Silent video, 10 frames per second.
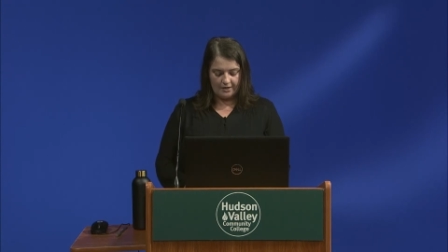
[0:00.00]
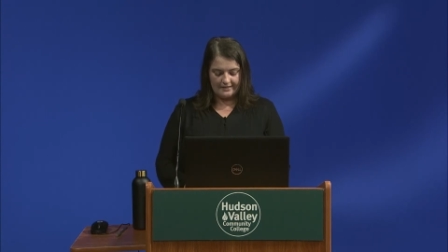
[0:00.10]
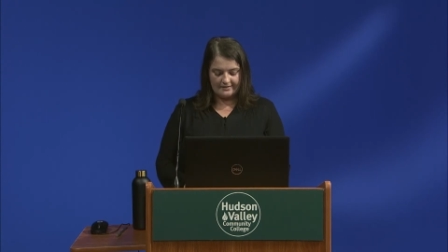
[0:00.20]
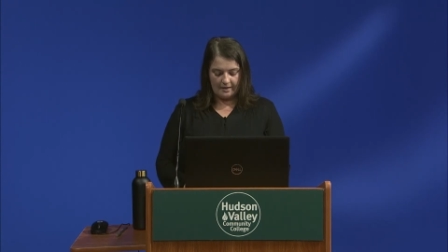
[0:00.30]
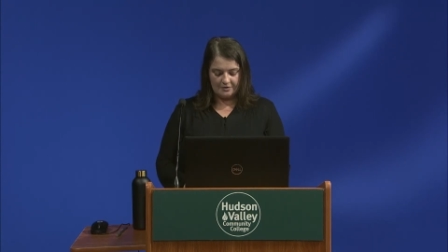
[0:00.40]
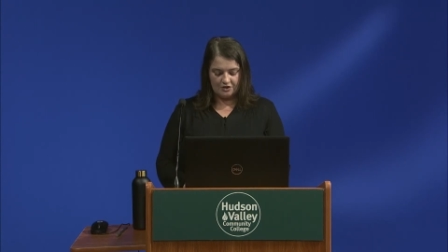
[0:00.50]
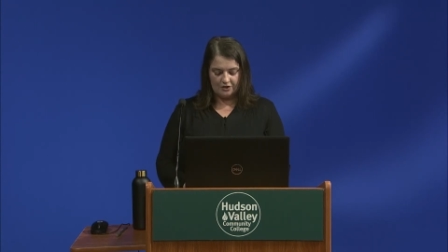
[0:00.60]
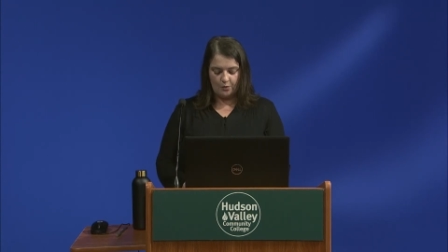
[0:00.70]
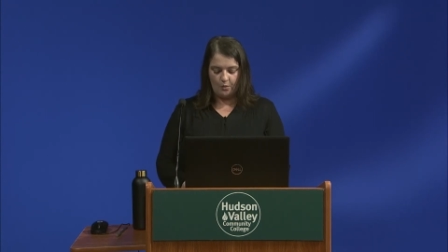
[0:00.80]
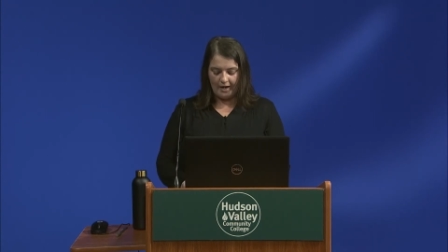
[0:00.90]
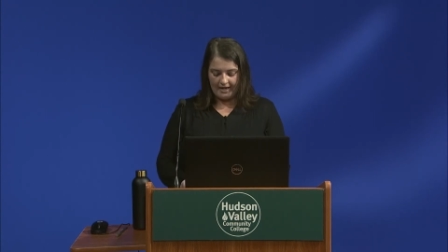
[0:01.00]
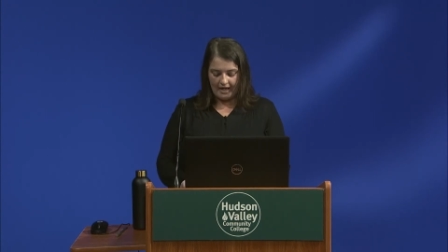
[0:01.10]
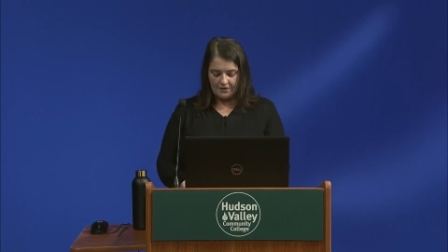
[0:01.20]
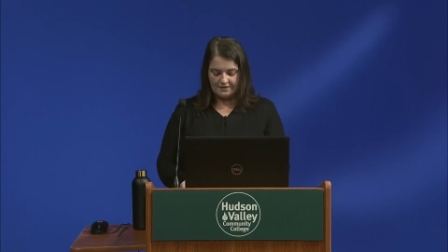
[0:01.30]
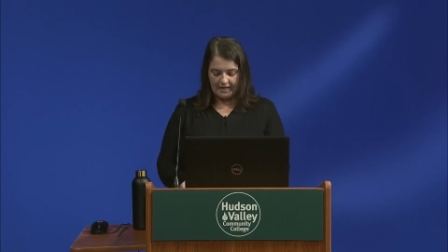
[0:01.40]
establishing the White
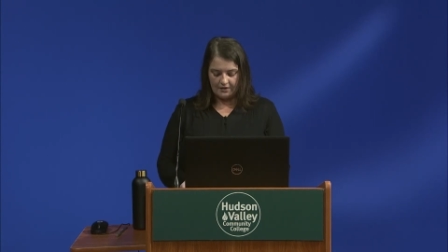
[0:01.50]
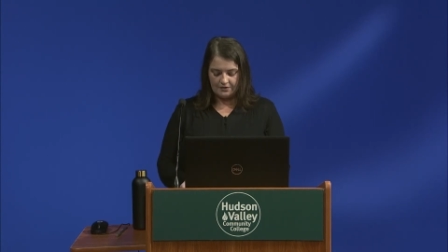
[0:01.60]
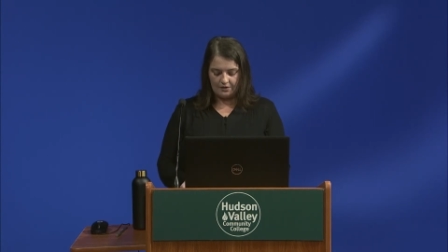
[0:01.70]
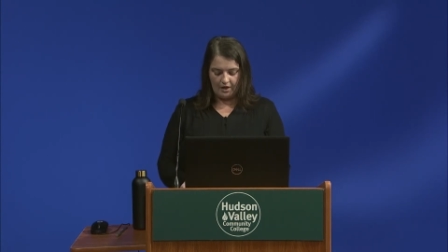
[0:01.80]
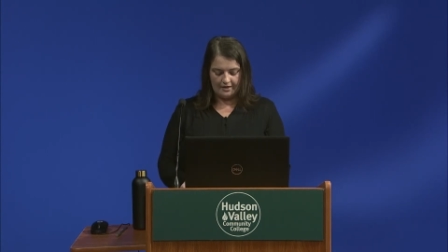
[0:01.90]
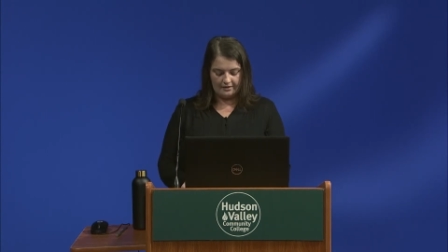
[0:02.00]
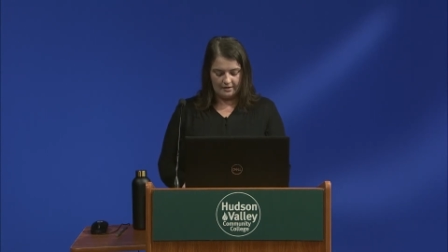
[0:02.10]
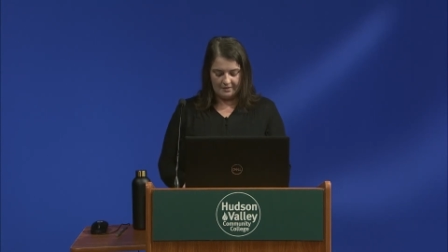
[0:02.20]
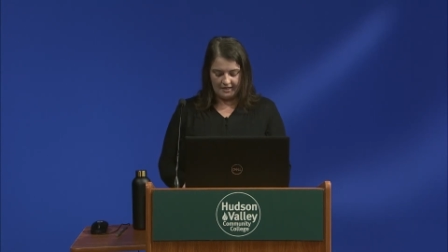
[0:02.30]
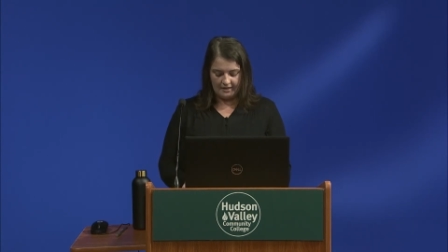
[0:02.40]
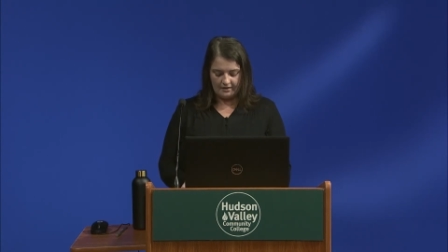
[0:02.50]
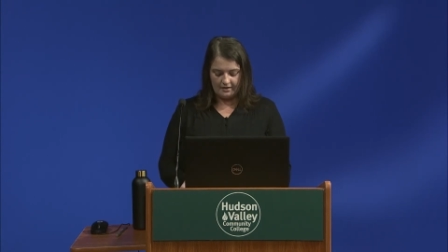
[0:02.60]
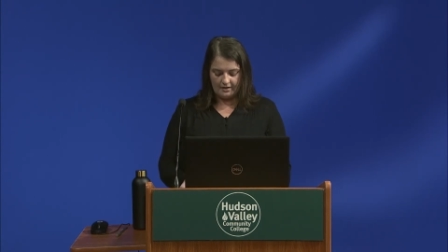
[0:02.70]
House Council on eliminating,